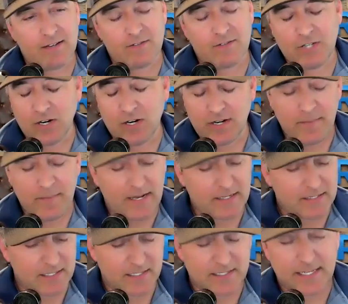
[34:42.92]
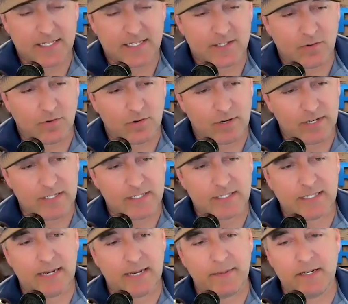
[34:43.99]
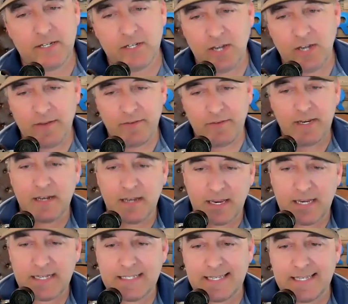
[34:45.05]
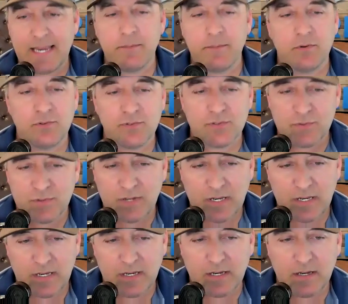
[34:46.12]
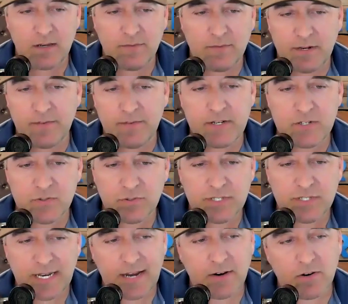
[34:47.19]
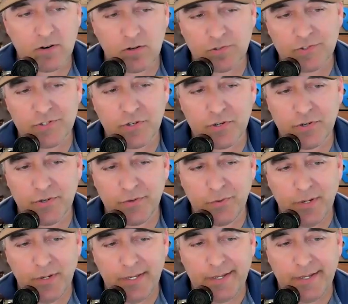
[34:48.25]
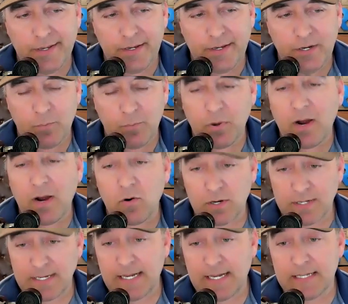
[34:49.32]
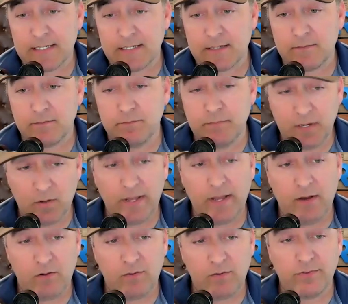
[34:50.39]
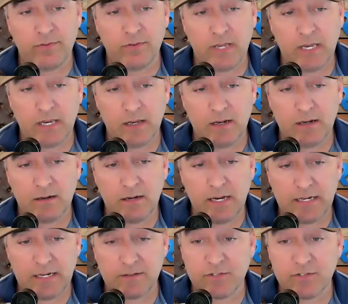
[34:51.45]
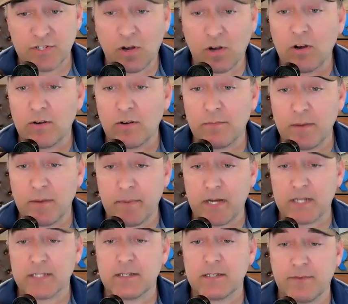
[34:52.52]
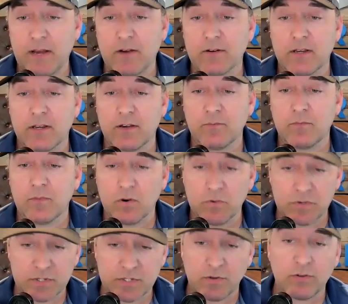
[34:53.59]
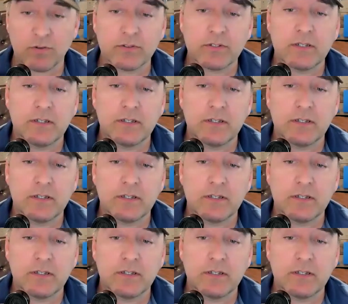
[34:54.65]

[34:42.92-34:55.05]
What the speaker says: Talking about success stories, I mean, do you have any examples of individuals in agriculture who, prioritized mental health and saw a positive outcome or result?